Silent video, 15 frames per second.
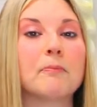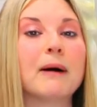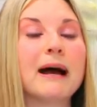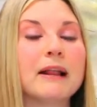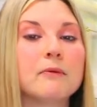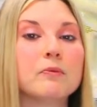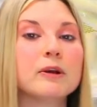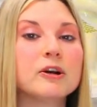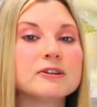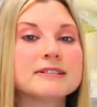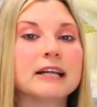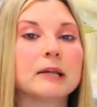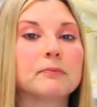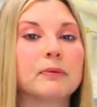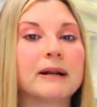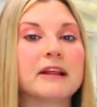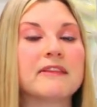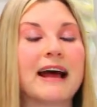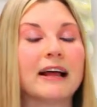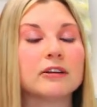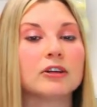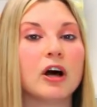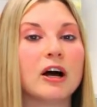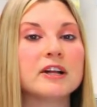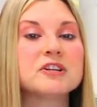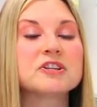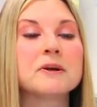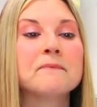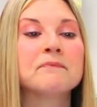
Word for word: But we are celebrating that launch